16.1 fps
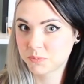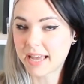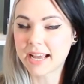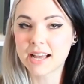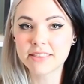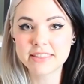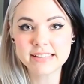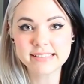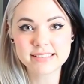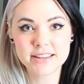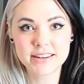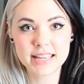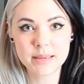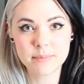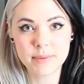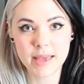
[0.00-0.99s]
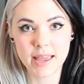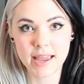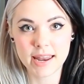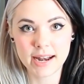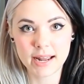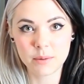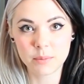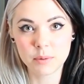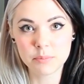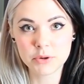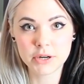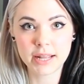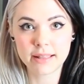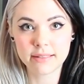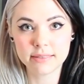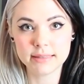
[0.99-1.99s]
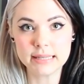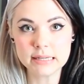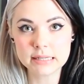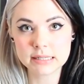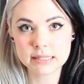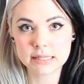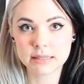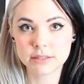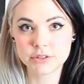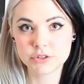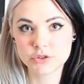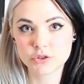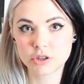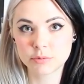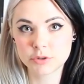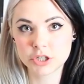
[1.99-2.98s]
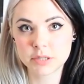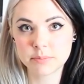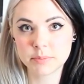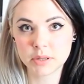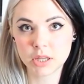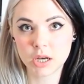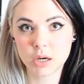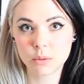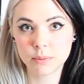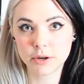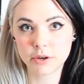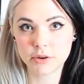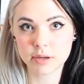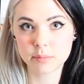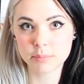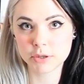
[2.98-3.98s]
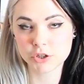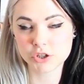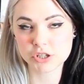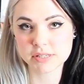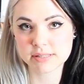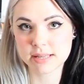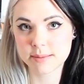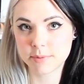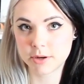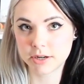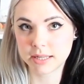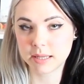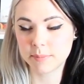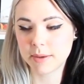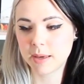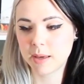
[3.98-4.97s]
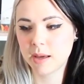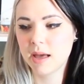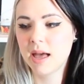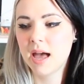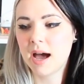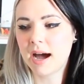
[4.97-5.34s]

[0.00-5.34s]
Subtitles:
I got these on eBay, and I will put a link in the description below where you can purchase them on eBay.